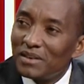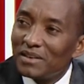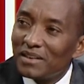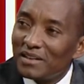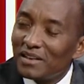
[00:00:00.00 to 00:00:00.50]

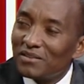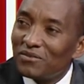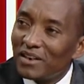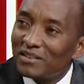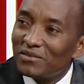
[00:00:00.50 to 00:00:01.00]
Kenya's
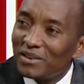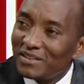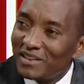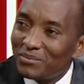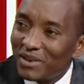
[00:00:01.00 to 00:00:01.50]
first
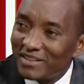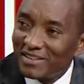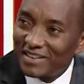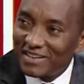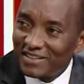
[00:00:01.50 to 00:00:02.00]
resident
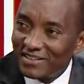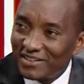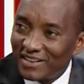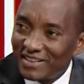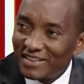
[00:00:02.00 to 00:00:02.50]
ambassador
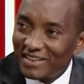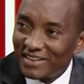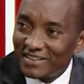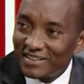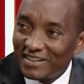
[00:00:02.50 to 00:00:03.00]
in
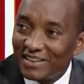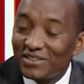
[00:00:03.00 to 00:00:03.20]
Algeria.